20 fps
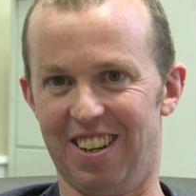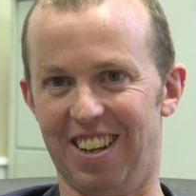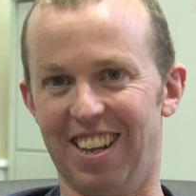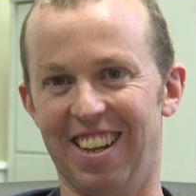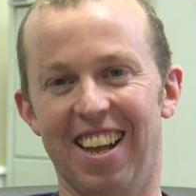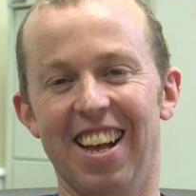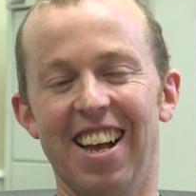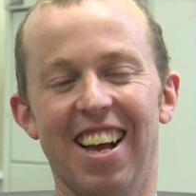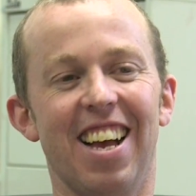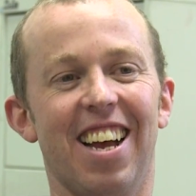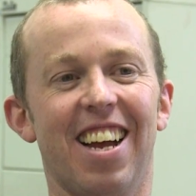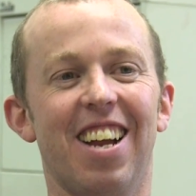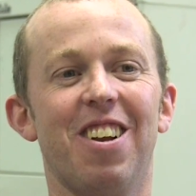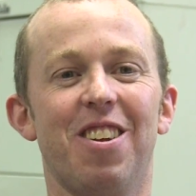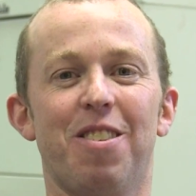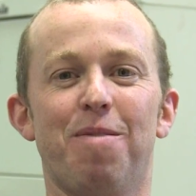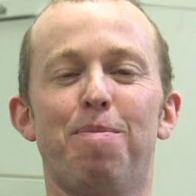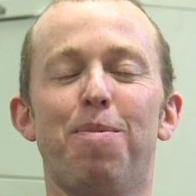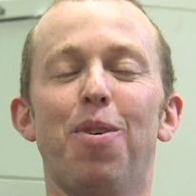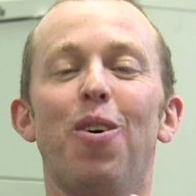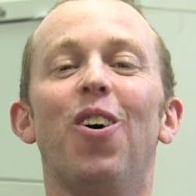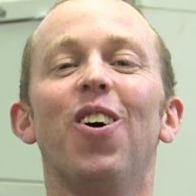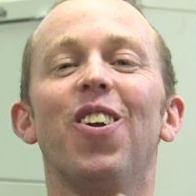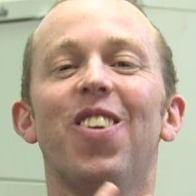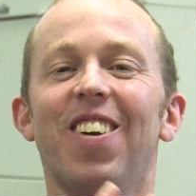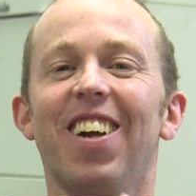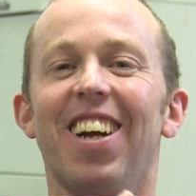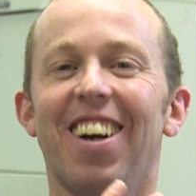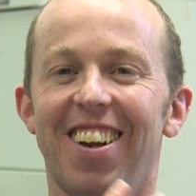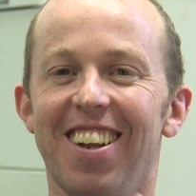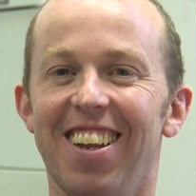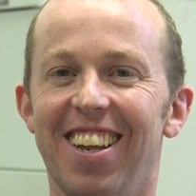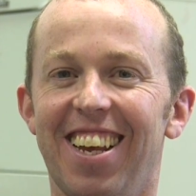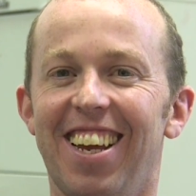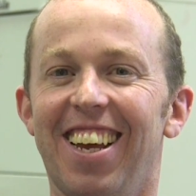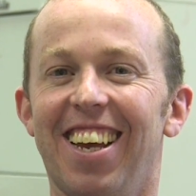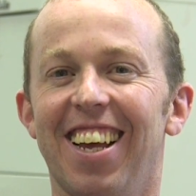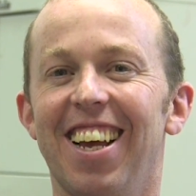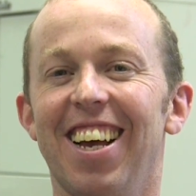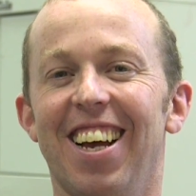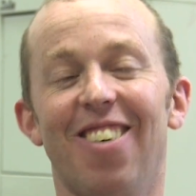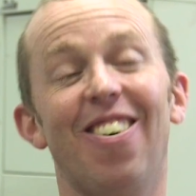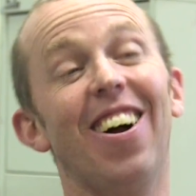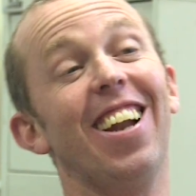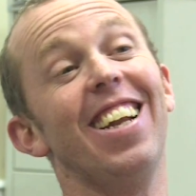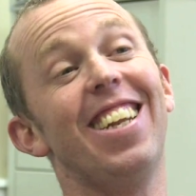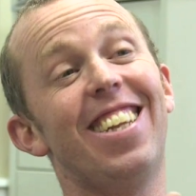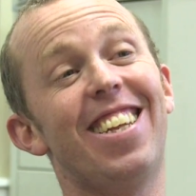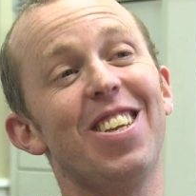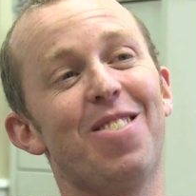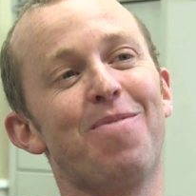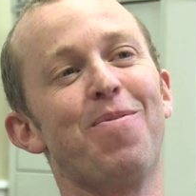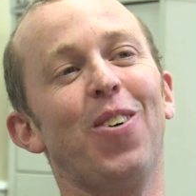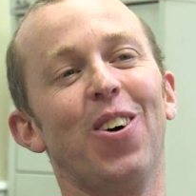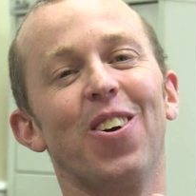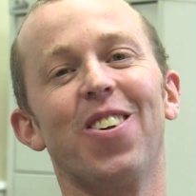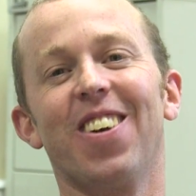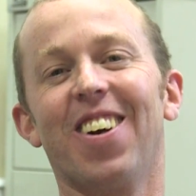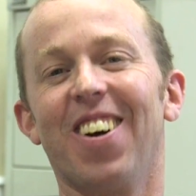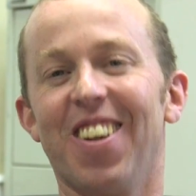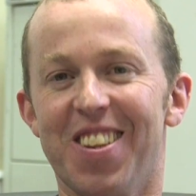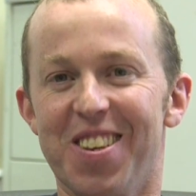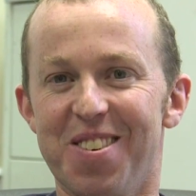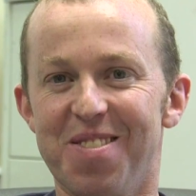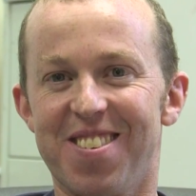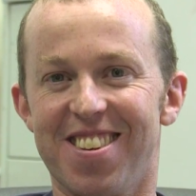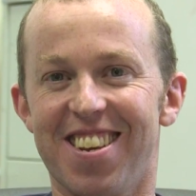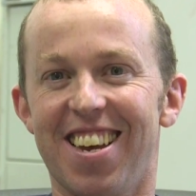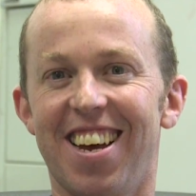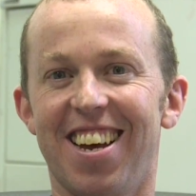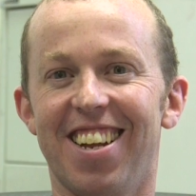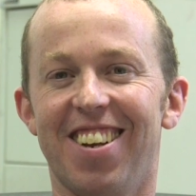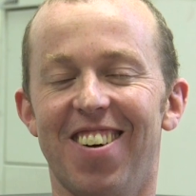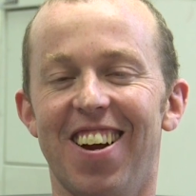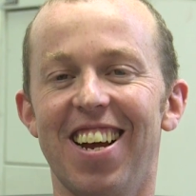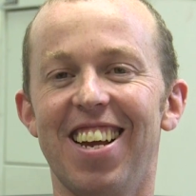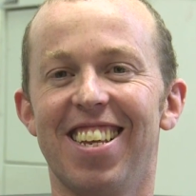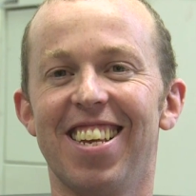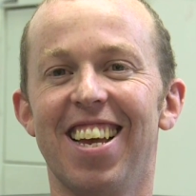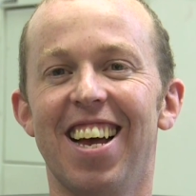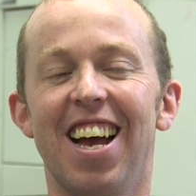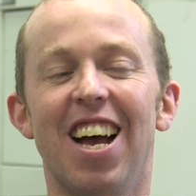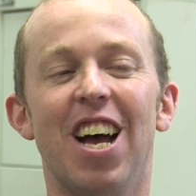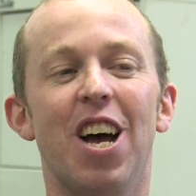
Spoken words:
it is bordering on the, well, it is bordering on the absurd, right?